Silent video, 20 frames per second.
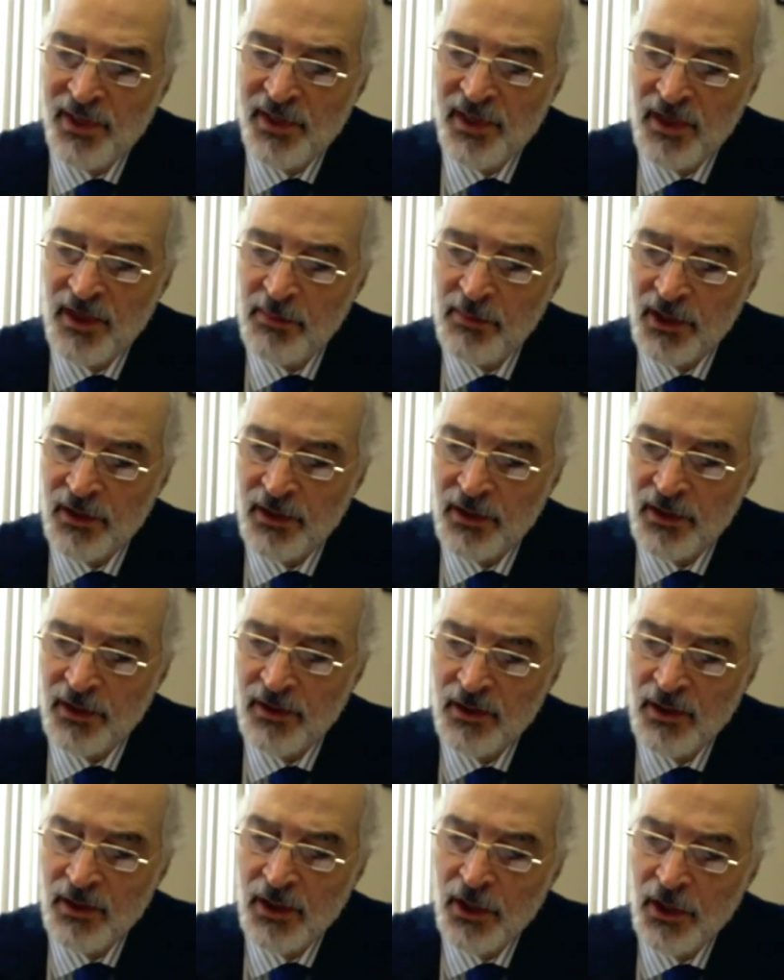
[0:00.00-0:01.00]
the
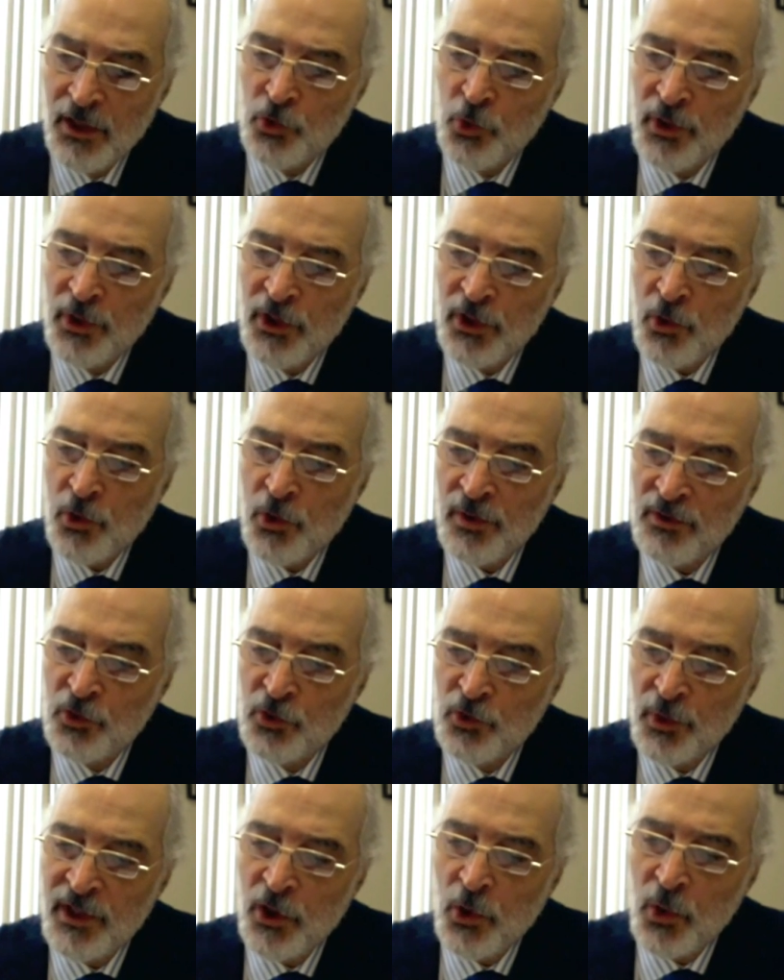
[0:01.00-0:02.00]
global
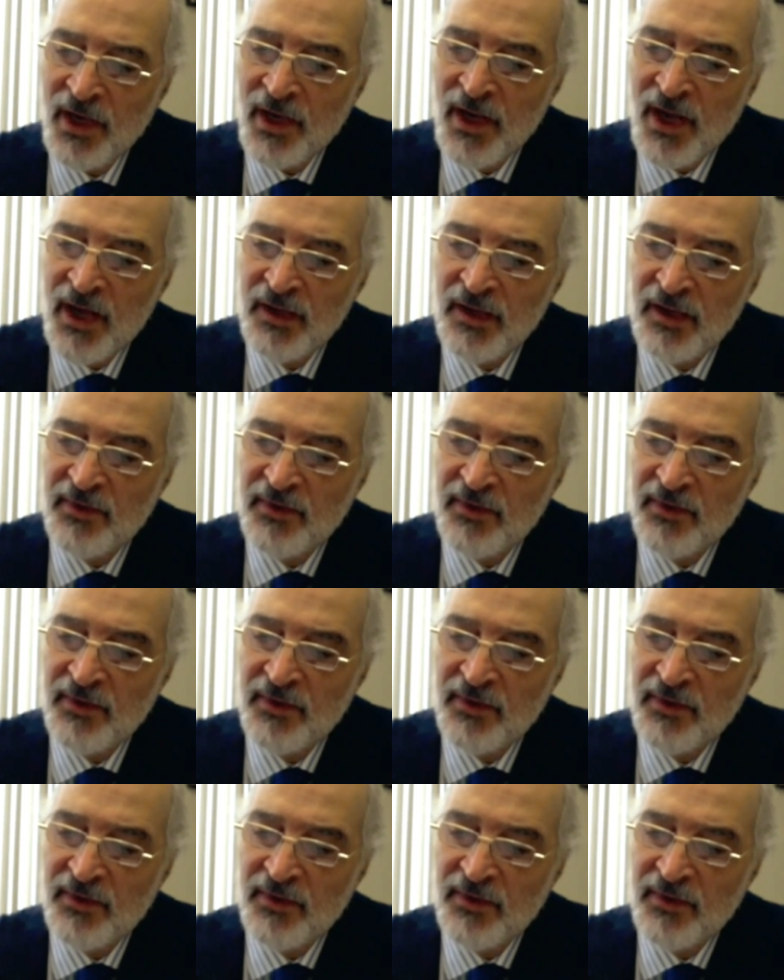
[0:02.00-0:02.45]
preoccupation with